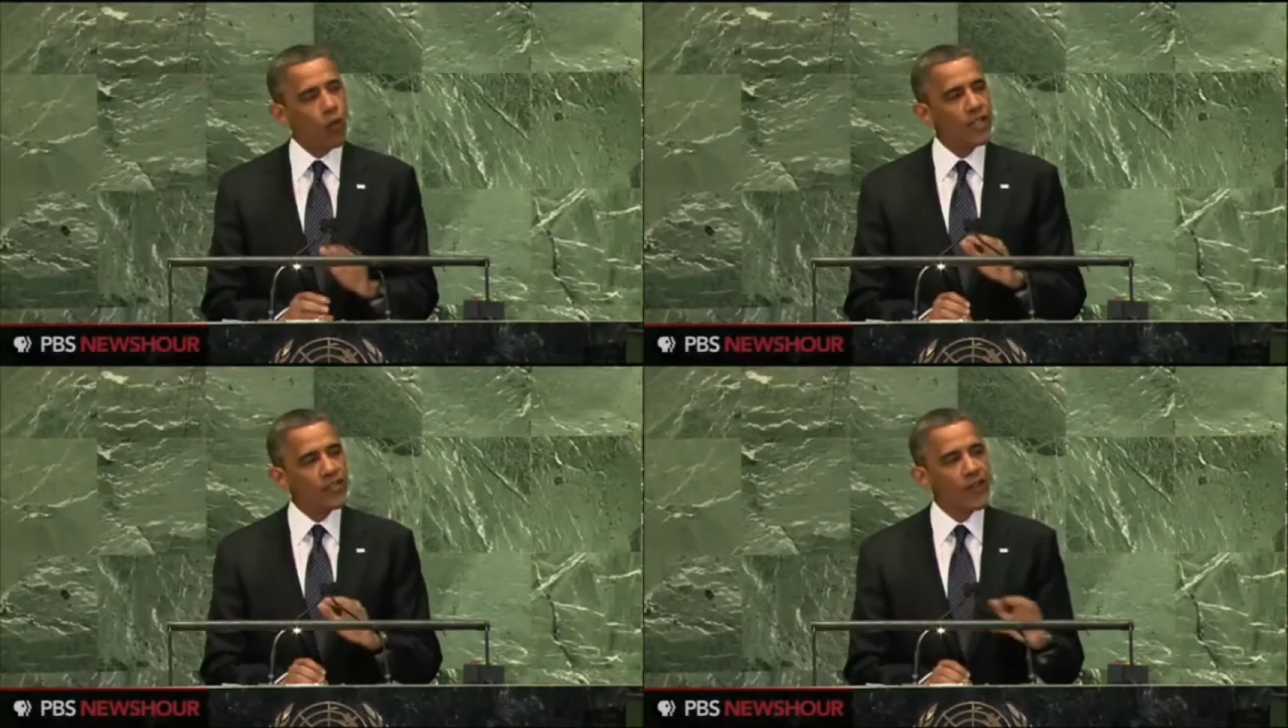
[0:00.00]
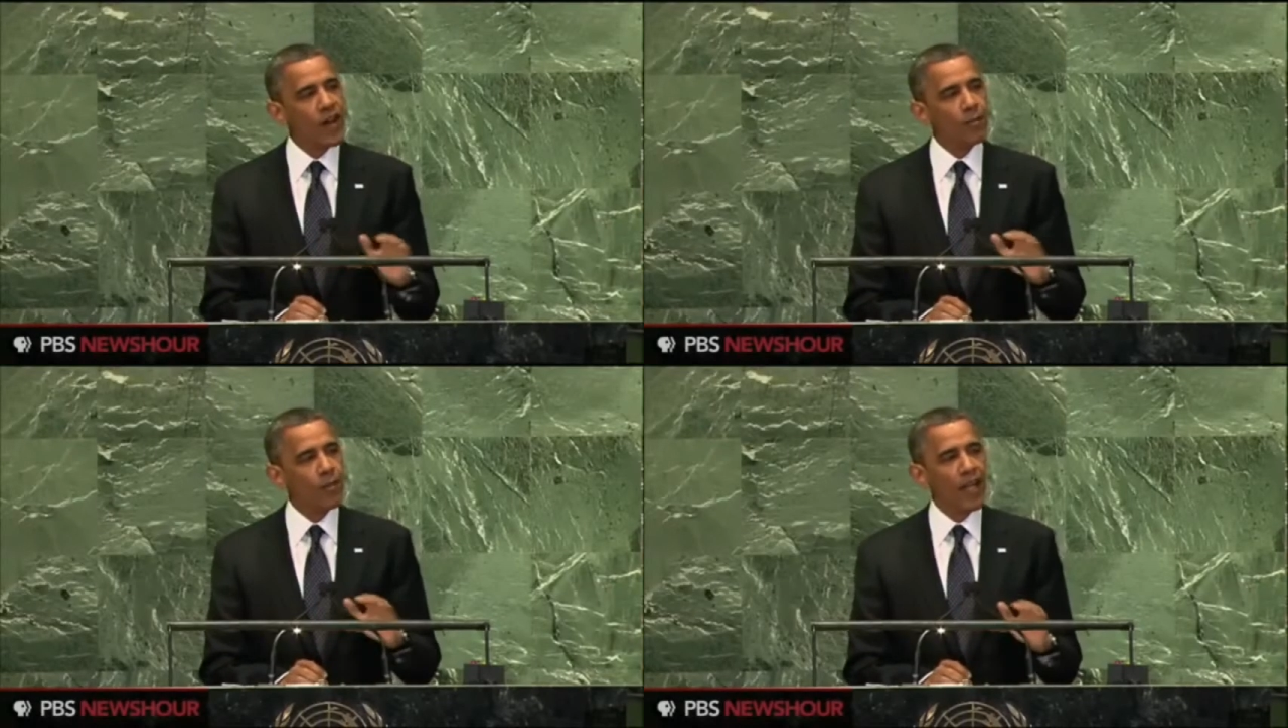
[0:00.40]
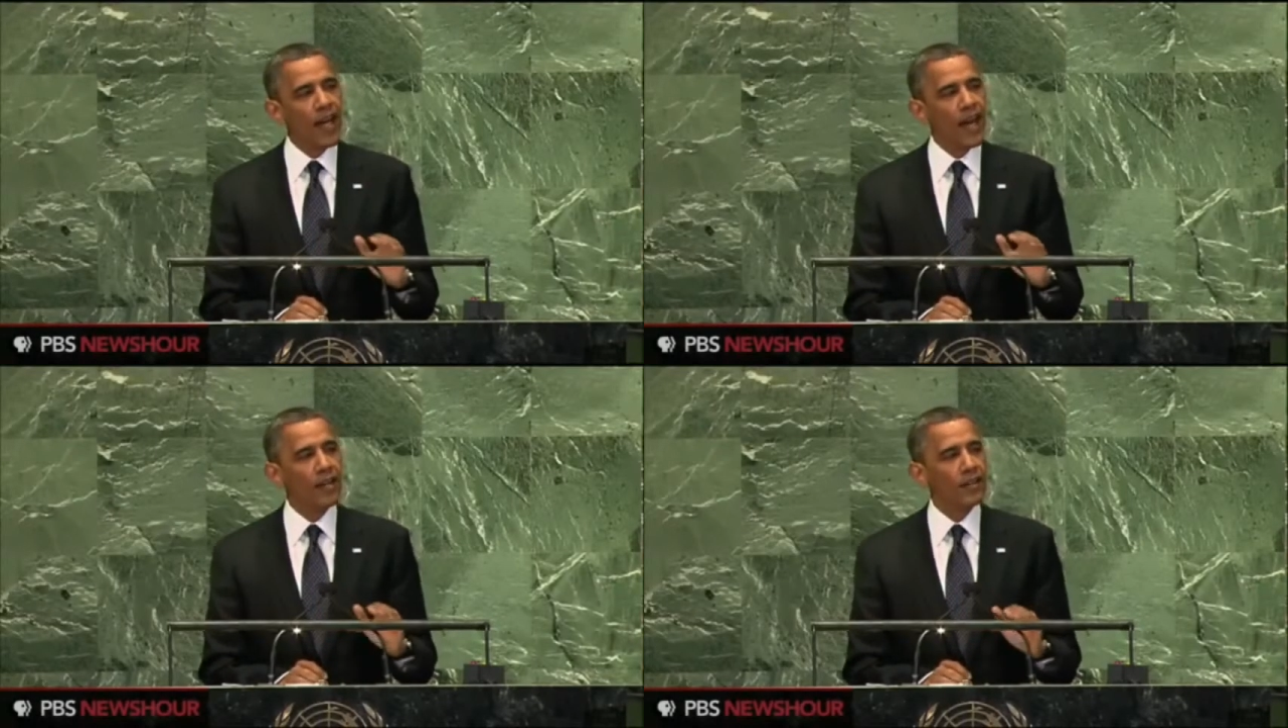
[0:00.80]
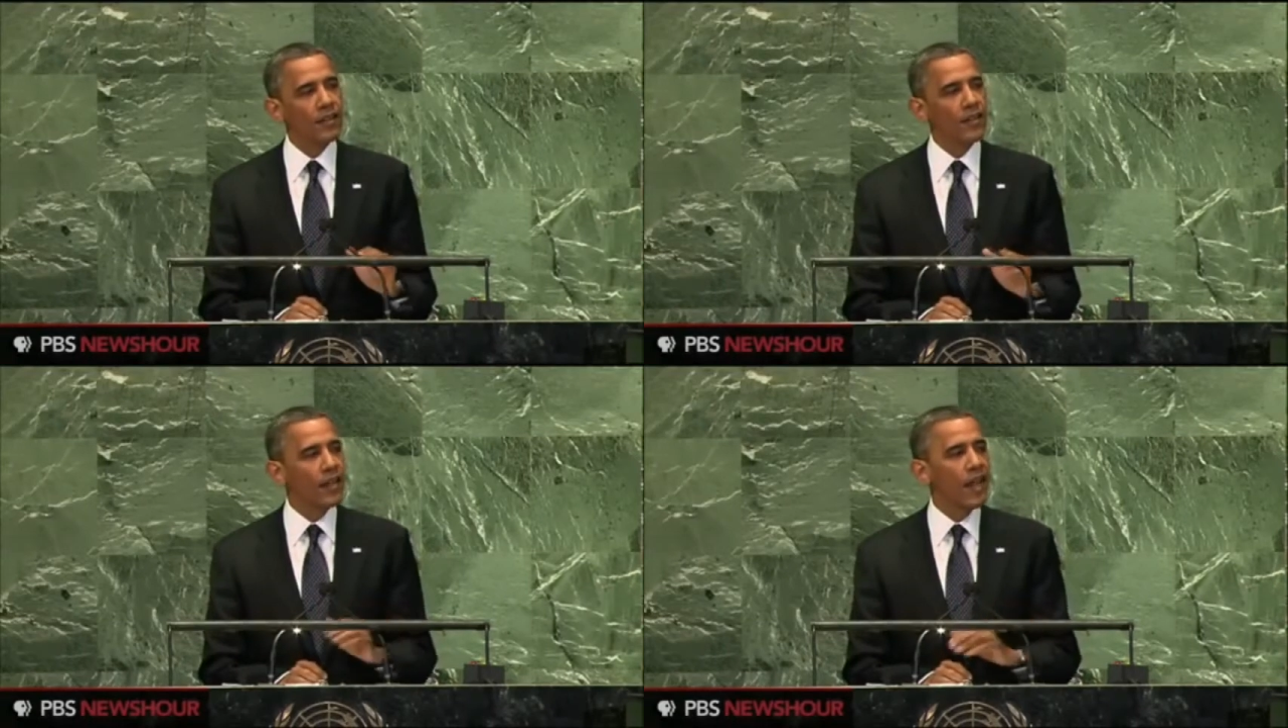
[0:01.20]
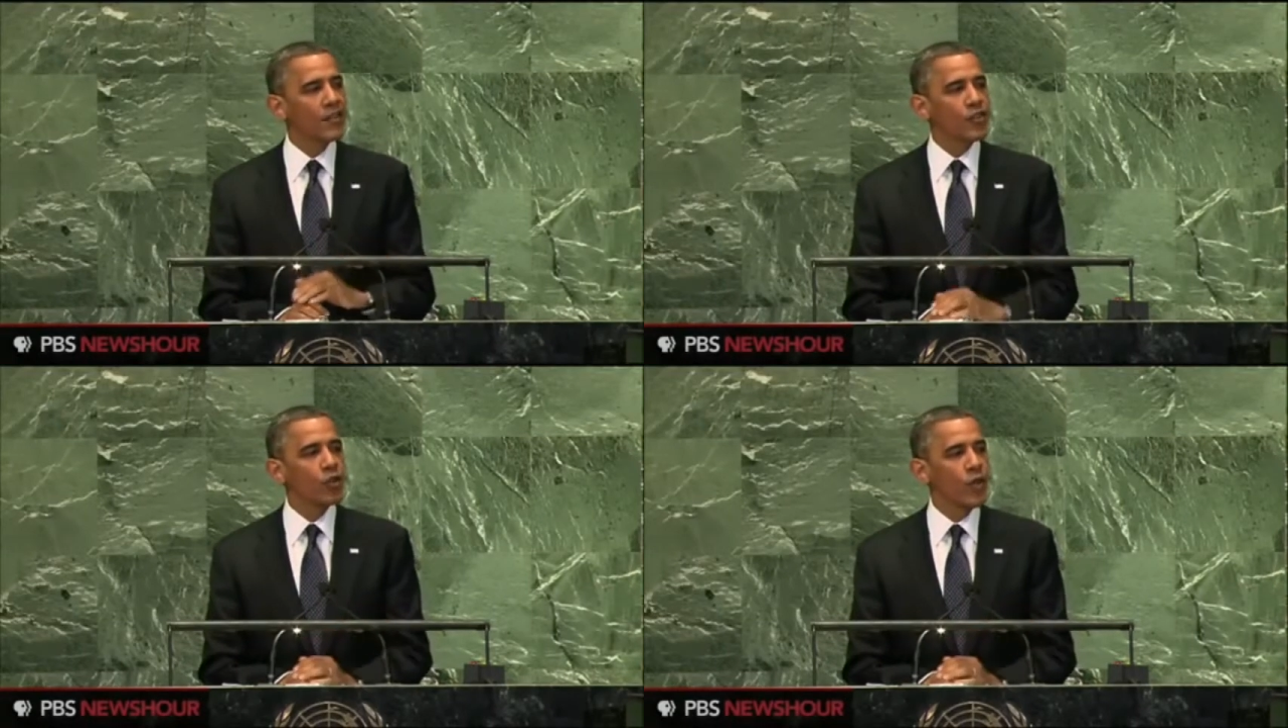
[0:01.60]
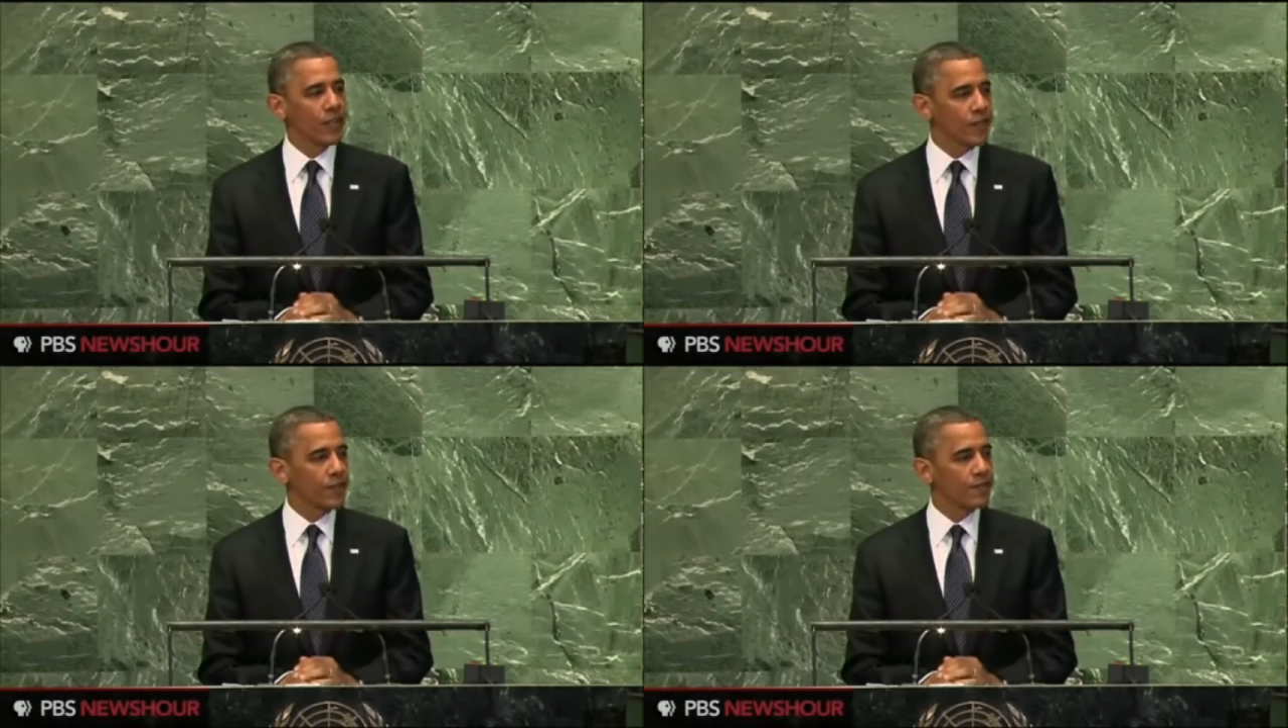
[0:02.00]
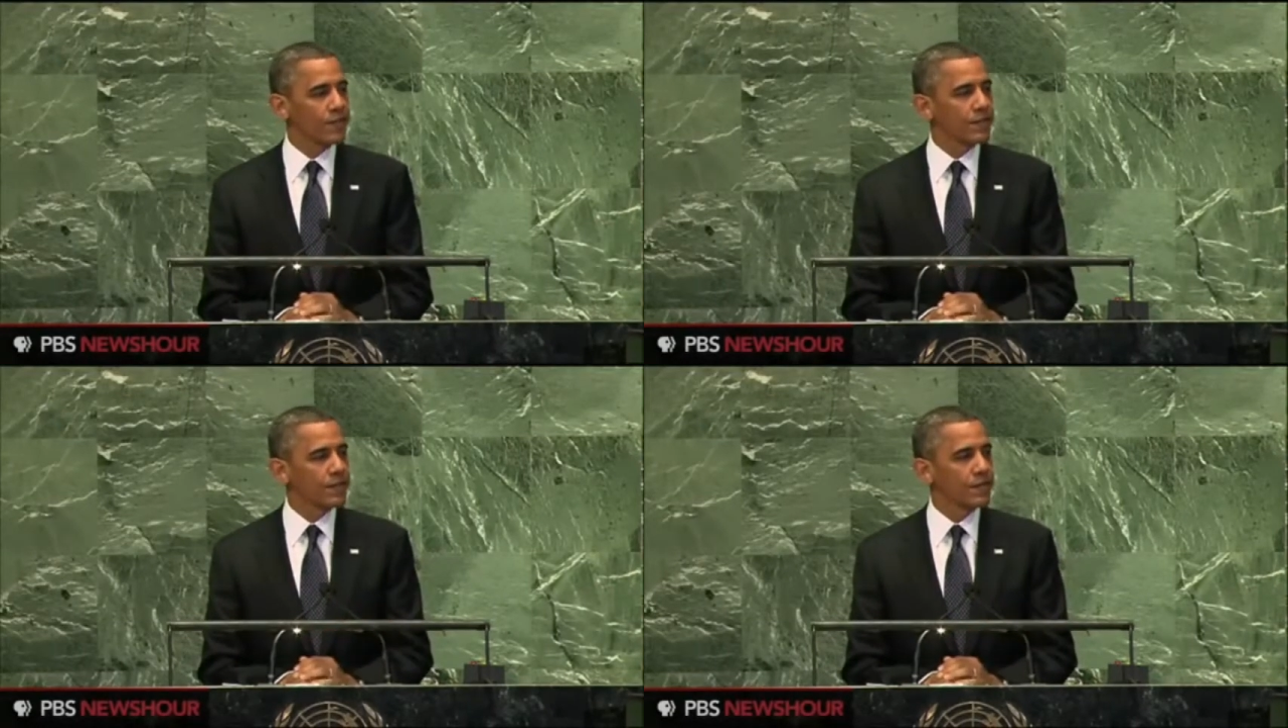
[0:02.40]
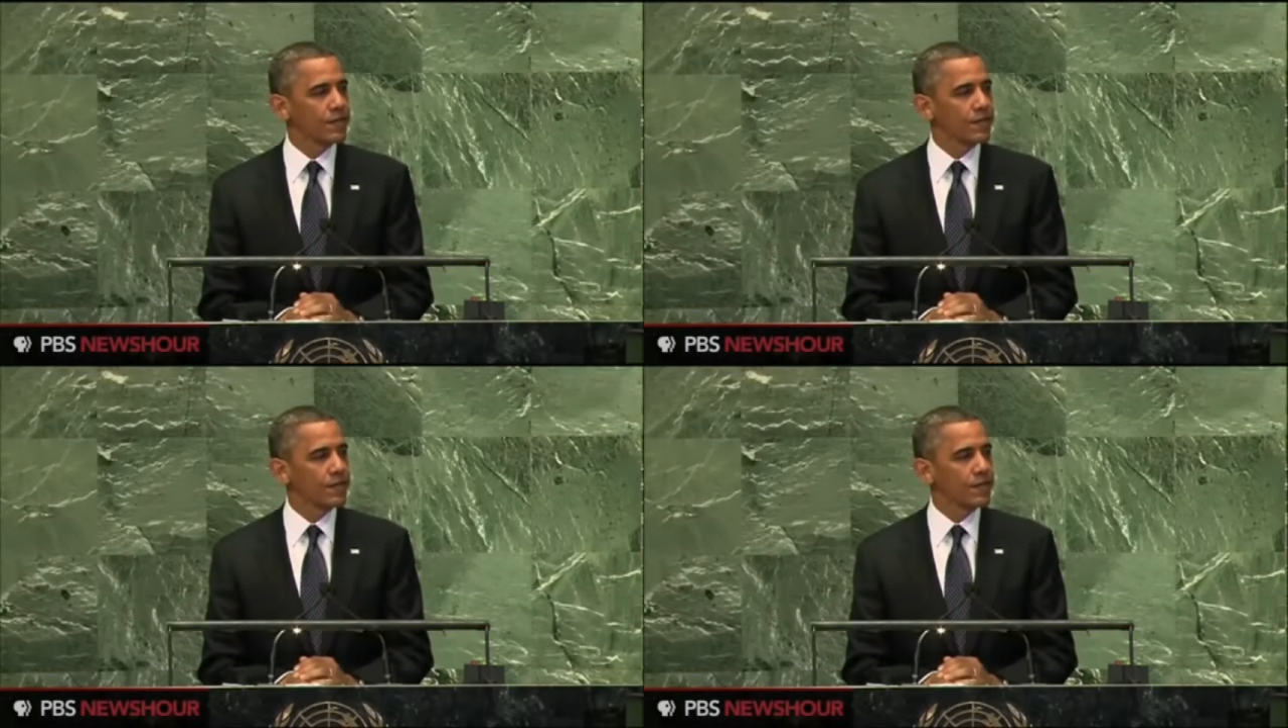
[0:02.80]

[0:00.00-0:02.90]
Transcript: That is what we saw play out in the last two weeks.